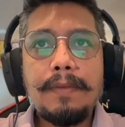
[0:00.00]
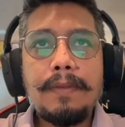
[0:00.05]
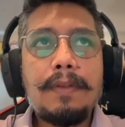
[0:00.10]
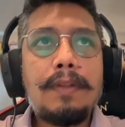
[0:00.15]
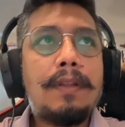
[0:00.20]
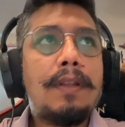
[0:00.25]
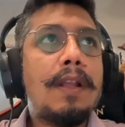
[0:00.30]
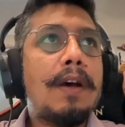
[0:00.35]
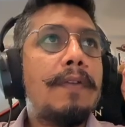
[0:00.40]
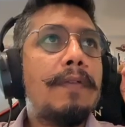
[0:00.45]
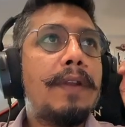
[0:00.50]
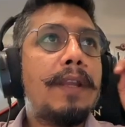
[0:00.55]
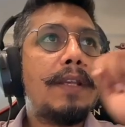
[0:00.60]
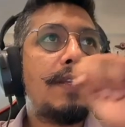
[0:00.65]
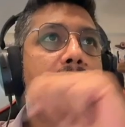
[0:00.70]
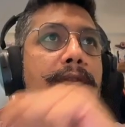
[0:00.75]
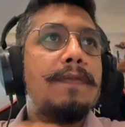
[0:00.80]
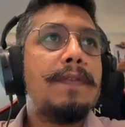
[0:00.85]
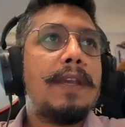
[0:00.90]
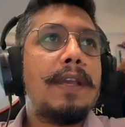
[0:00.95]
Now
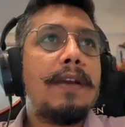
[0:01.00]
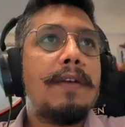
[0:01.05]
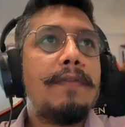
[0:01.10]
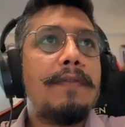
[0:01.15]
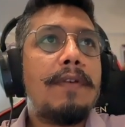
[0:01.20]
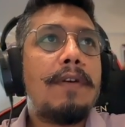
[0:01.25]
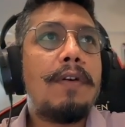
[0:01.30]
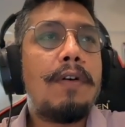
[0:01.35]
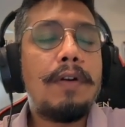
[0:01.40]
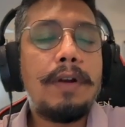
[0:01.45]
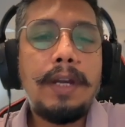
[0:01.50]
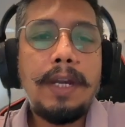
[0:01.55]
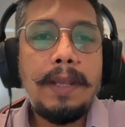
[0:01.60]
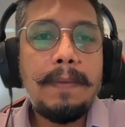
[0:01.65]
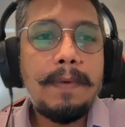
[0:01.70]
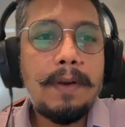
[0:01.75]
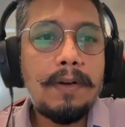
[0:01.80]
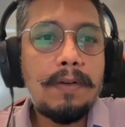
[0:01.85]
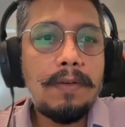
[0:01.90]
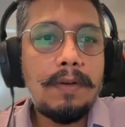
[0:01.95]
next we have
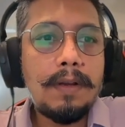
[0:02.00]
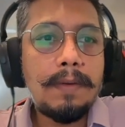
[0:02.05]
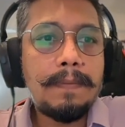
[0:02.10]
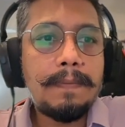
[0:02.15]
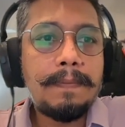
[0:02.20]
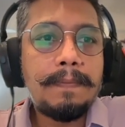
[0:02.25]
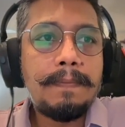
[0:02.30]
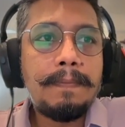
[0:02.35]
on-demand rollup,